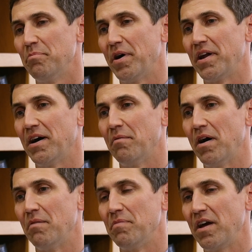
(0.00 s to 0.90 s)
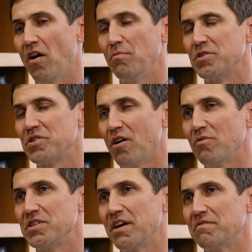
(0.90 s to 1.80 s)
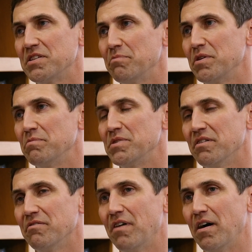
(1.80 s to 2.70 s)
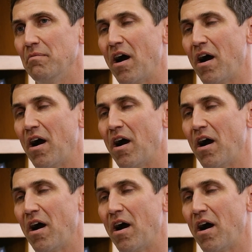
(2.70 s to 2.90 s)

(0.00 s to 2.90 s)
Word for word: But um, um, they almost always have symptoms of um,